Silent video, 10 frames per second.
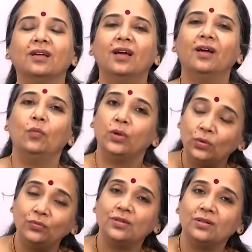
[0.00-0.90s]
uh, one
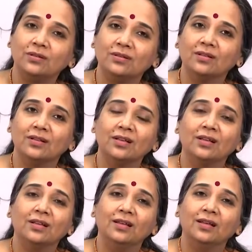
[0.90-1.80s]
of the
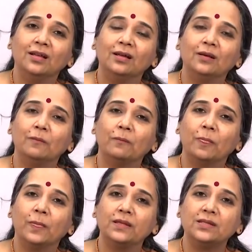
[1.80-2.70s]
uh,
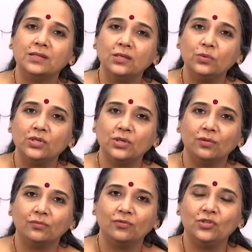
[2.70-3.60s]

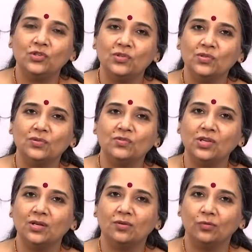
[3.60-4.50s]
distinguishing features of,
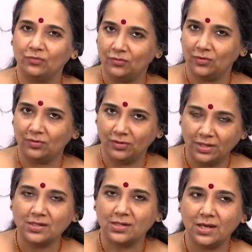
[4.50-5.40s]
of uh,
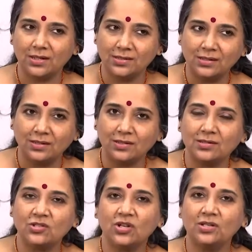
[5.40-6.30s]
Deshkar is that it
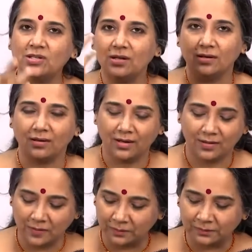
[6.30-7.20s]
is a chanchal
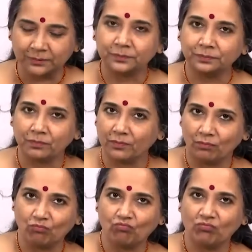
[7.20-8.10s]
raga.
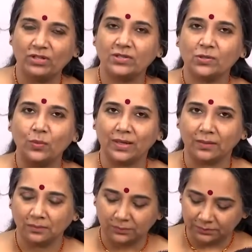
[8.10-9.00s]
It is quick.
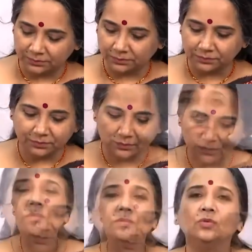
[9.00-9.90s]

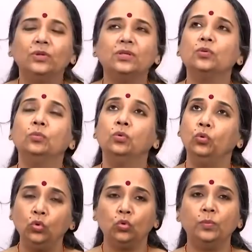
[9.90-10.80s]
Okay, so
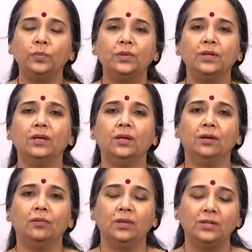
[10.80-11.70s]
bhoop
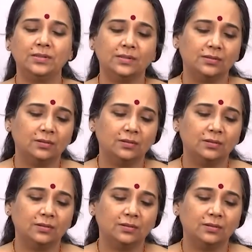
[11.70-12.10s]
uh, is